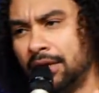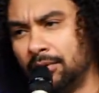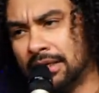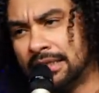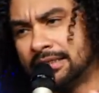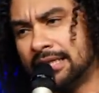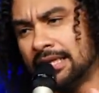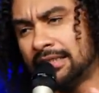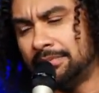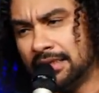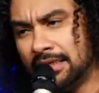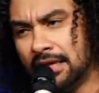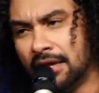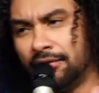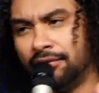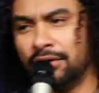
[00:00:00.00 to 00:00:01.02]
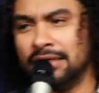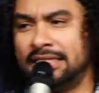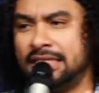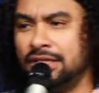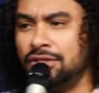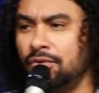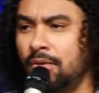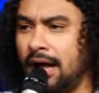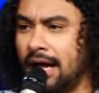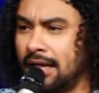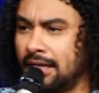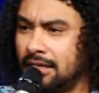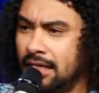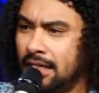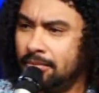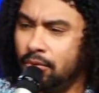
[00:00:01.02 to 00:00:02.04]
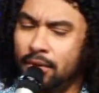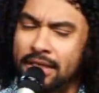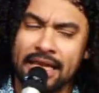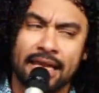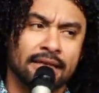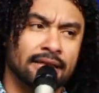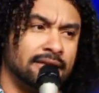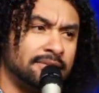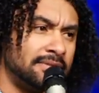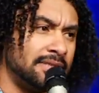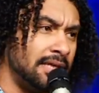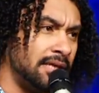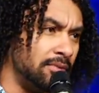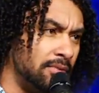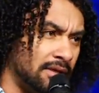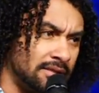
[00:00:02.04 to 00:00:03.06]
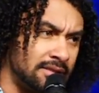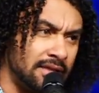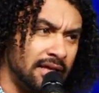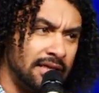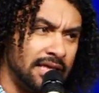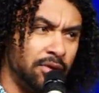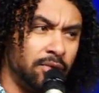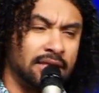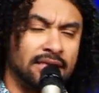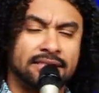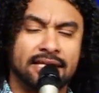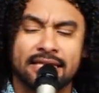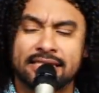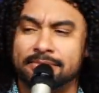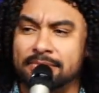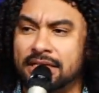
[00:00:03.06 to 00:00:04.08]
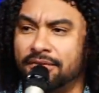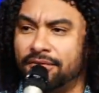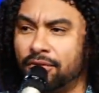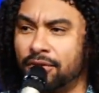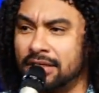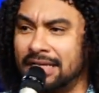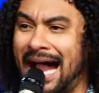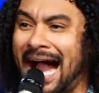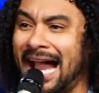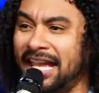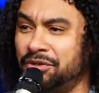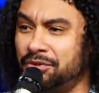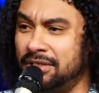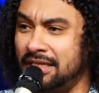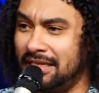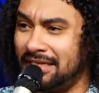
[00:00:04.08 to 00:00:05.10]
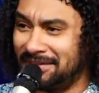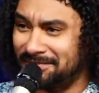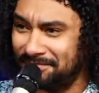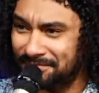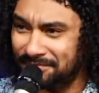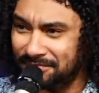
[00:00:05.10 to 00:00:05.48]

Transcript: They want to test me for a DUI. But what he ended up sending was, they want to test me for an IUD.